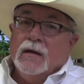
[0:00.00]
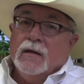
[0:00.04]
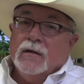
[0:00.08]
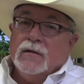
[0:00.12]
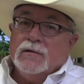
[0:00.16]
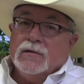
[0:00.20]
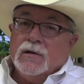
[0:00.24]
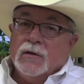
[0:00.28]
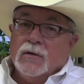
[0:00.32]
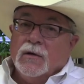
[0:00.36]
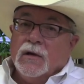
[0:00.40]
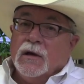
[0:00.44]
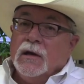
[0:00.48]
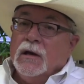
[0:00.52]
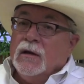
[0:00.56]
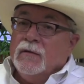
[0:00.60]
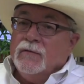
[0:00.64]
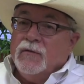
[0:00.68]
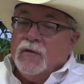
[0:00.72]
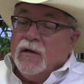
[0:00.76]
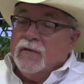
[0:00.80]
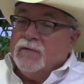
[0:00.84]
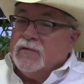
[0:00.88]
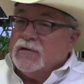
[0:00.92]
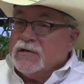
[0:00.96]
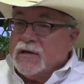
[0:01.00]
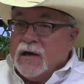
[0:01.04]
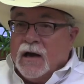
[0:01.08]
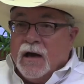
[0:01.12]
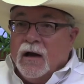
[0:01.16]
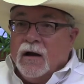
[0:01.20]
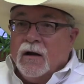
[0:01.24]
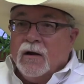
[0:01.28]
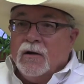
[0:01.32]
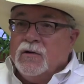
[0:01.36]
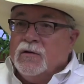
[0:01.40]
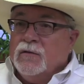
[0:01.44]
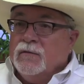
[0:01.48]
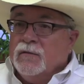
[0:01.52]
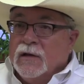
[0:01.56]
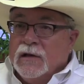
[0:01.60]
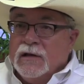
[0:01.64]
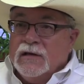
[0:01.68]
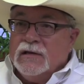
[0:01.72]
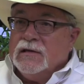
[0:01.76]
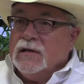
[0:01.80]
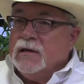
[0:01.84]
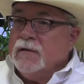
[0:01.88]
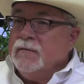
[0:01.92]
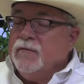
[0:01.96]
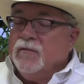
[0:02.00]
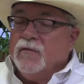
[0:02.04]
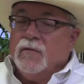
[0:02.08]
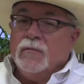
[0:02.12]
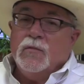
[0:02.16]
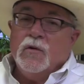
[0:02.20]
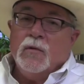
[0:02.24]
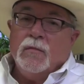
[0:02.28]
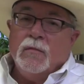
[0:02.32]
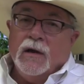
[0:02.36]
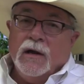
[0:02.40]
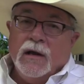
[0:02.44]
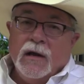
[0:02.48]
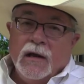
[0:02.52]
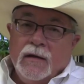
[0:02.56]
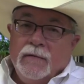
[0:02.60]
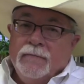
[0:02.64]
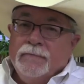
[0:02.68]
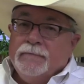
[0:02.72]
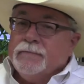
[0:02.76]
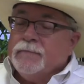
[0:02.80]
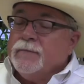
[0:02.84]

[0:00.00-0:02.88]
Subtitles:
So again, if you have a sire, you've leased him from your buddy,